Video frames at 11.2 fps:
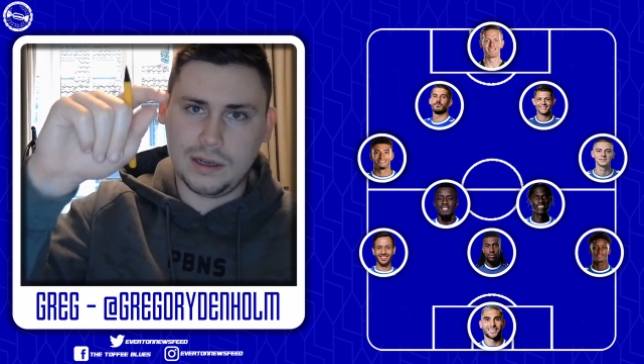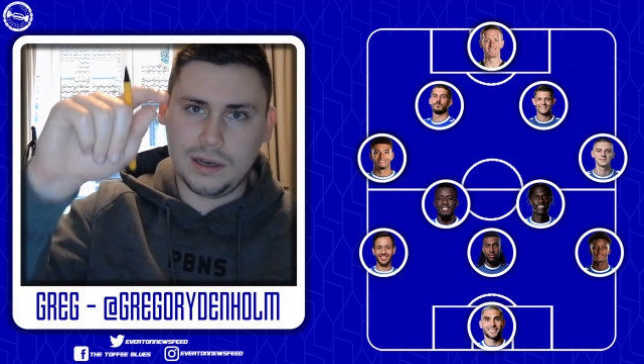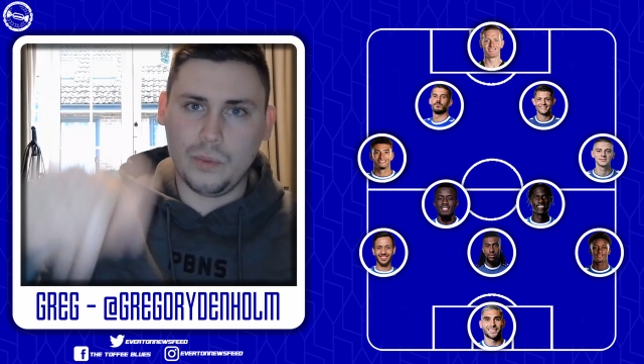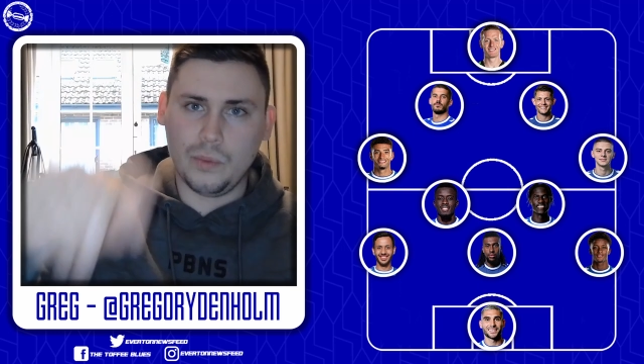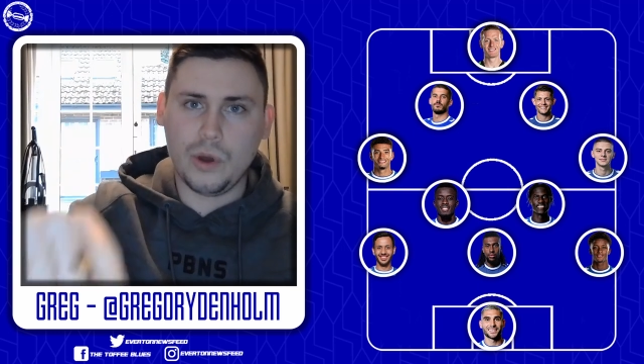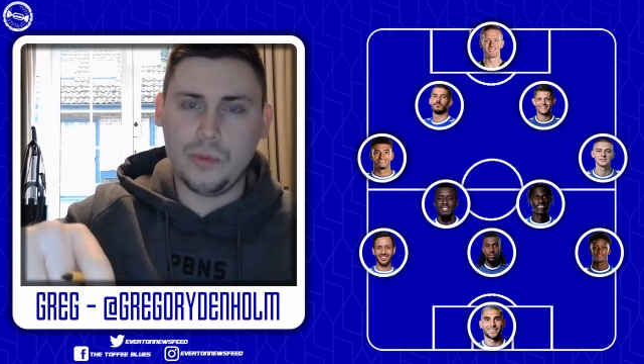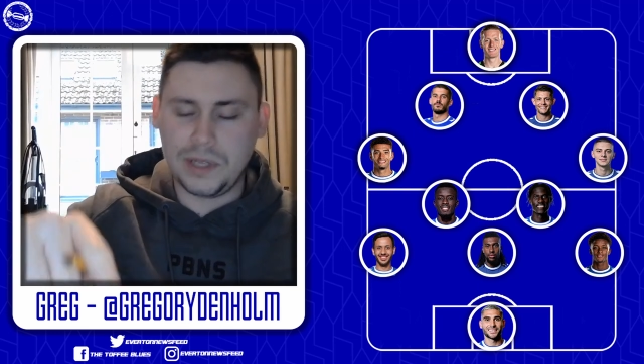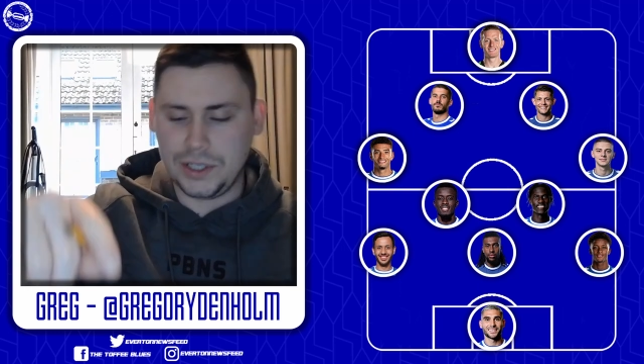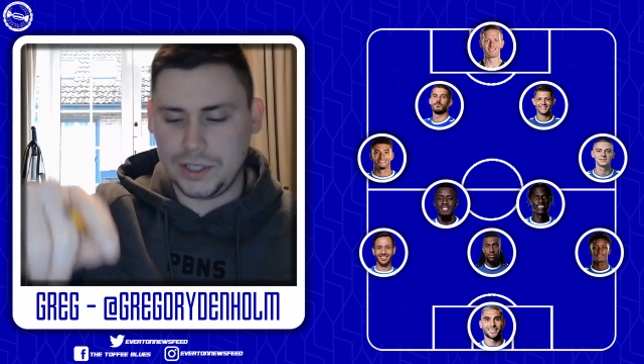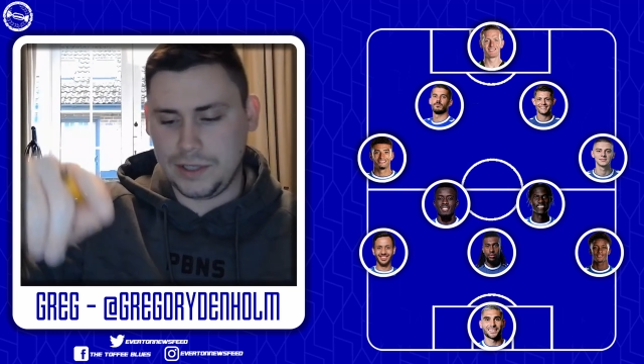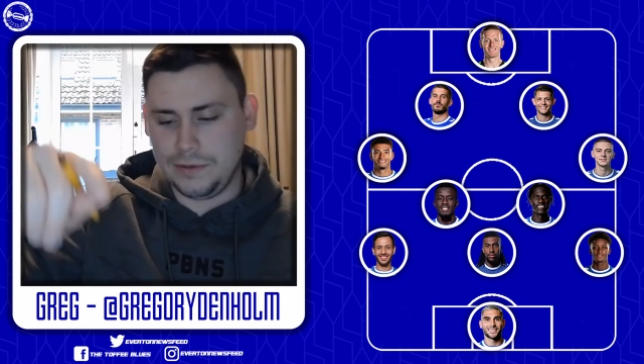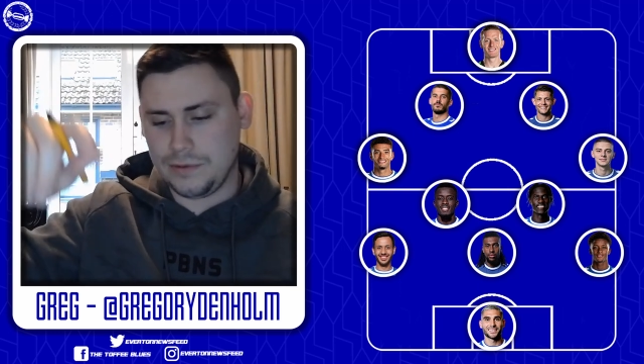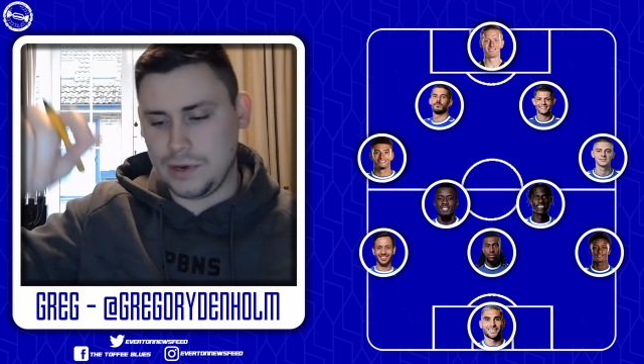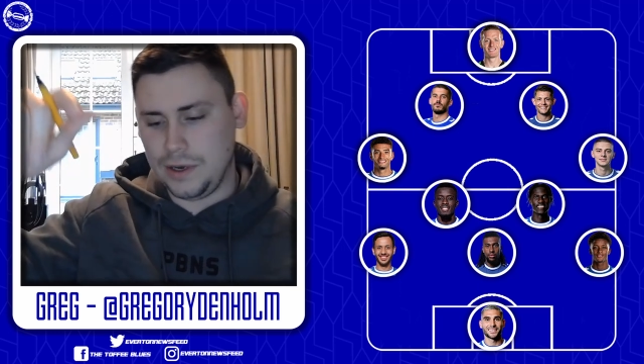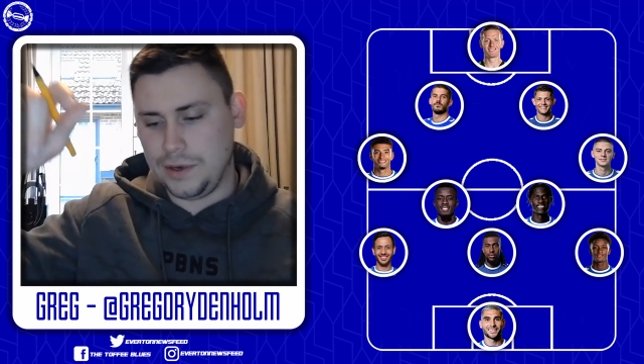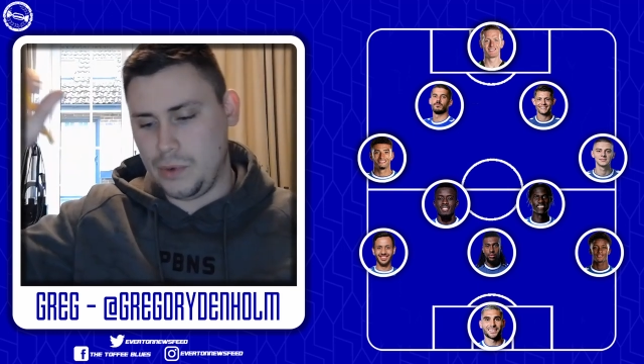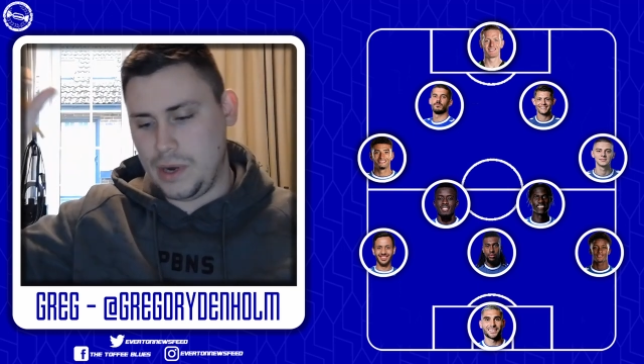Iwobi just in
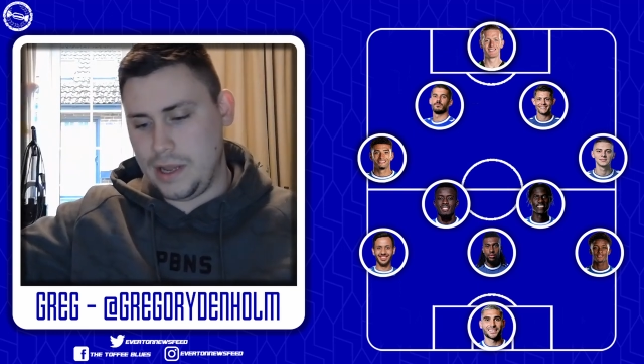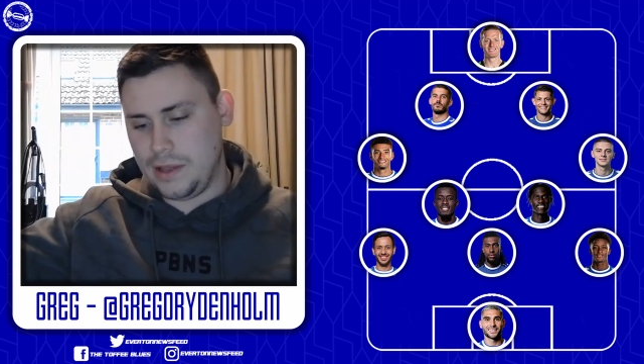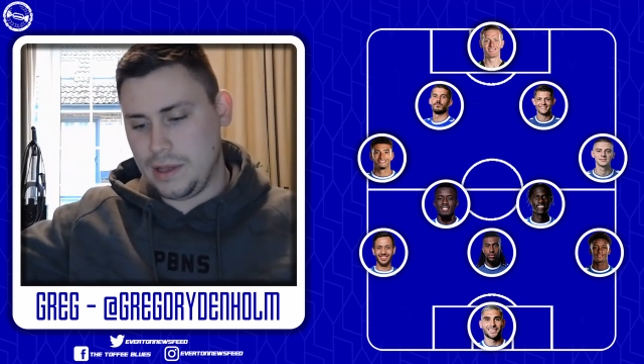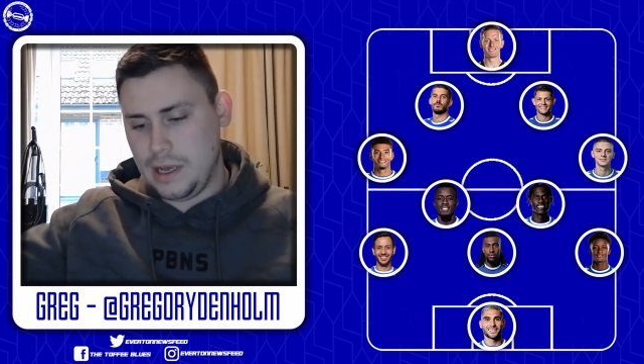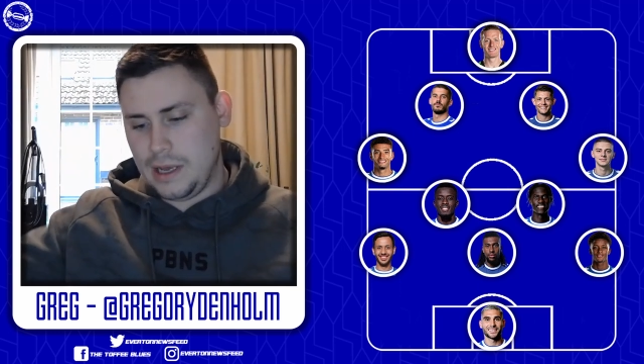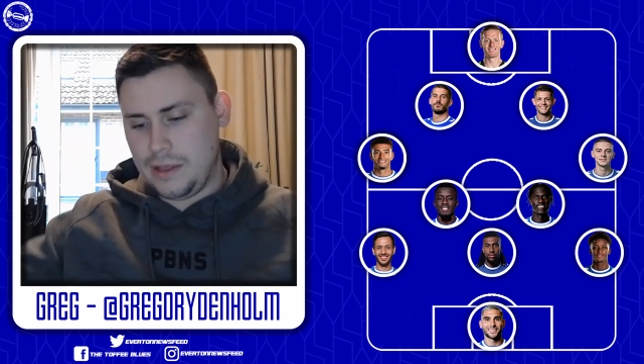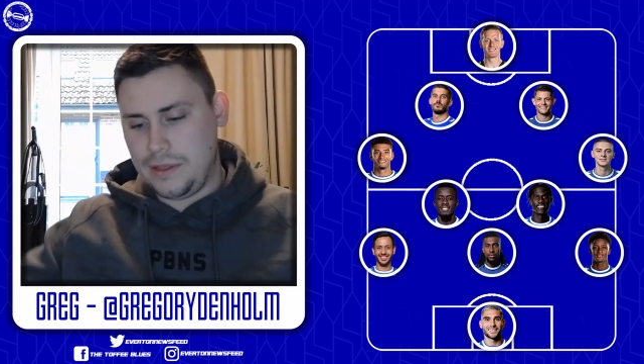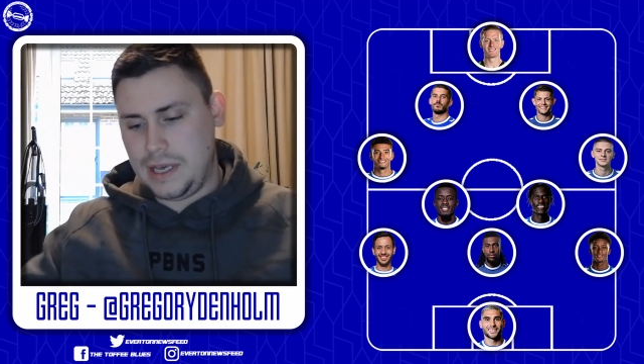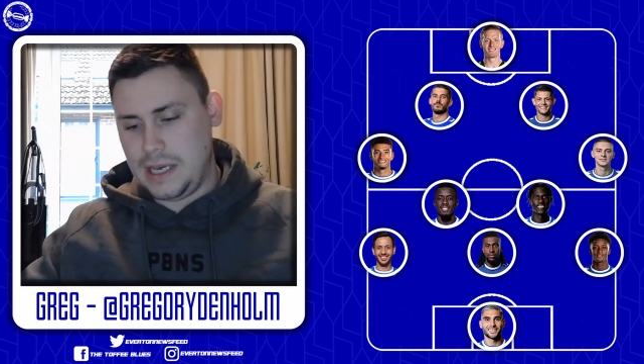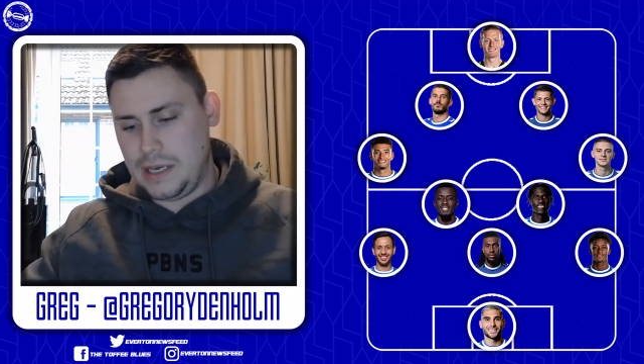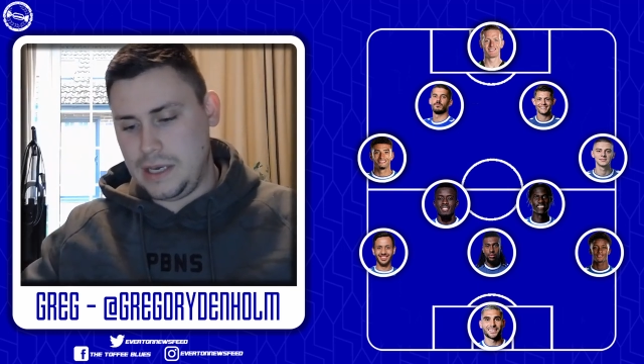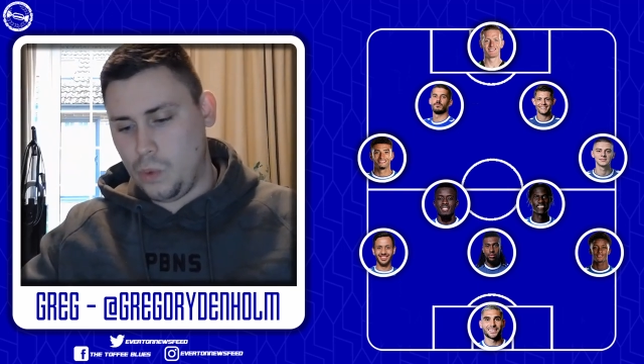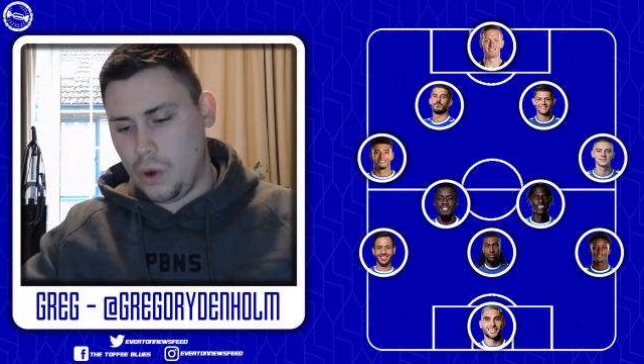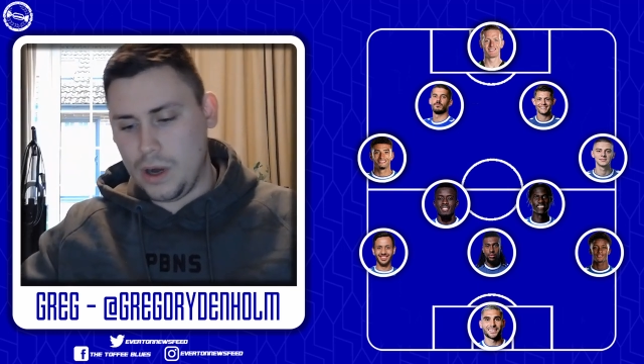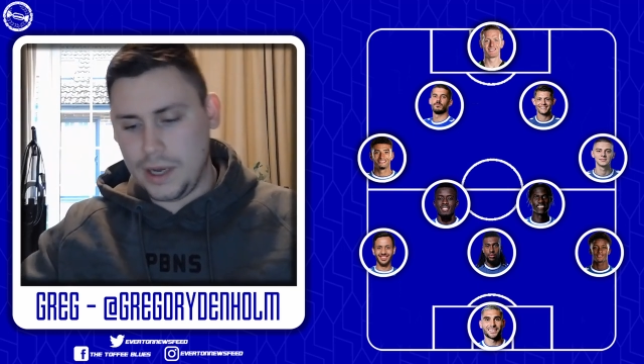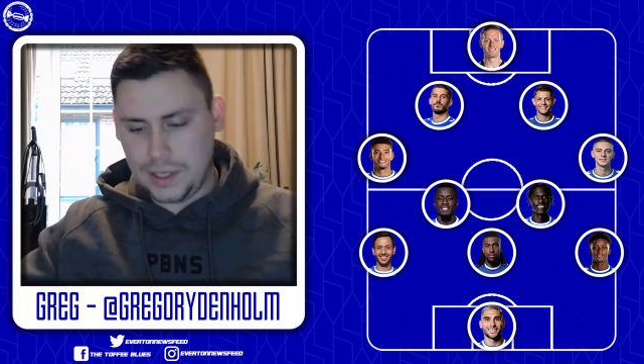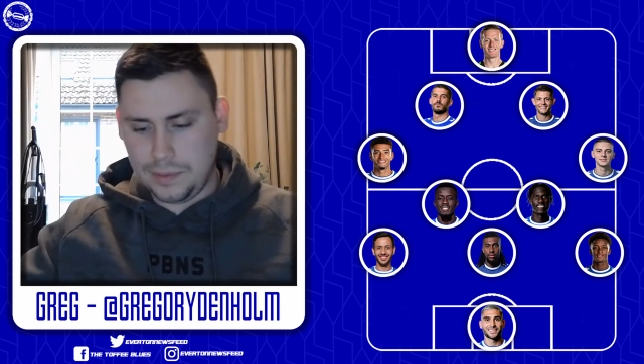front with the
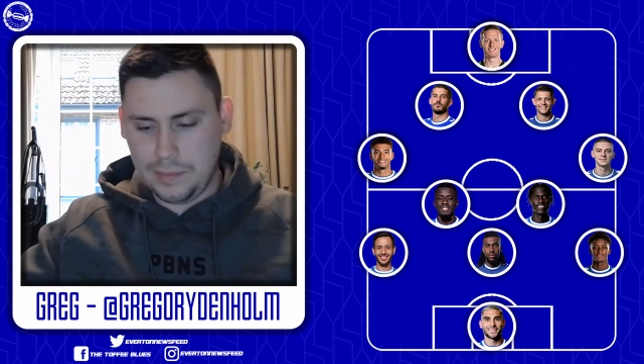wide